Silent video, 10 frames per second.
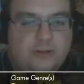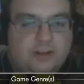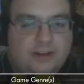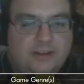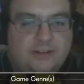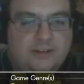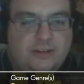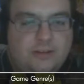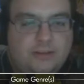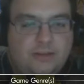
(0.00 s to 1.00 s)
bullet
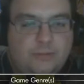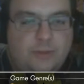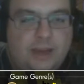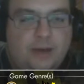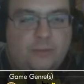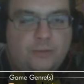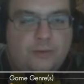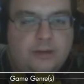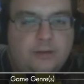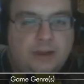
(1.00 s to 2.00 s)
size and the way
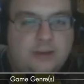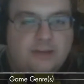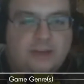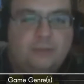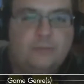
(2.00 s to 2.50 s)
how reloading in